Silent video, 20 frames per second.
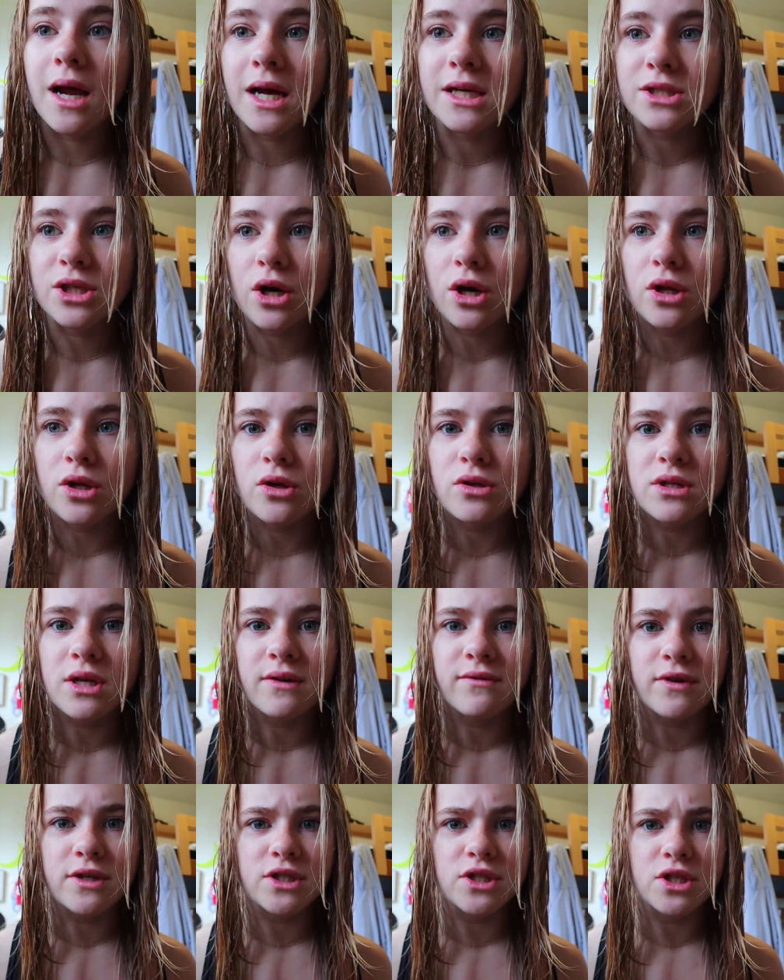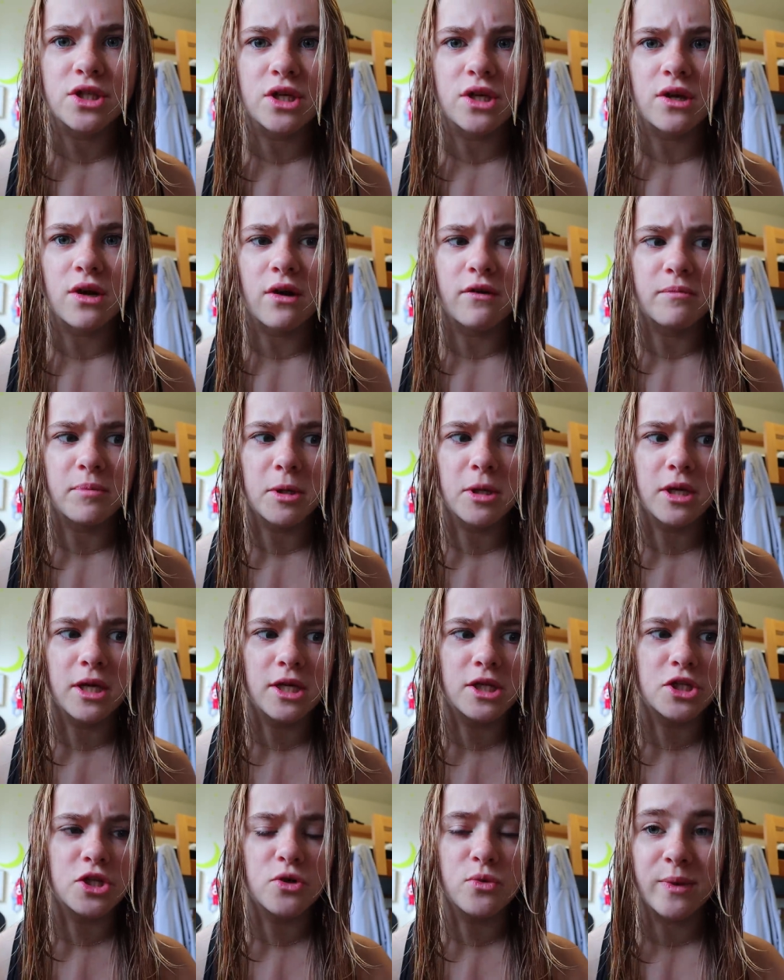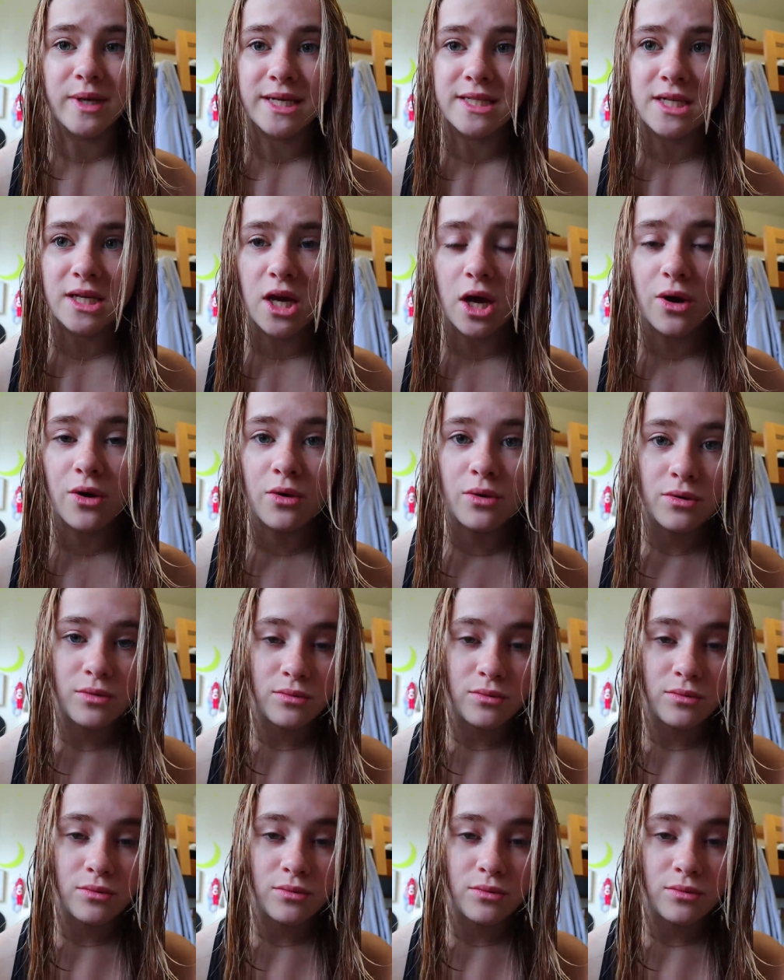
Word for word: I started using Function of Beauty two weeks ago.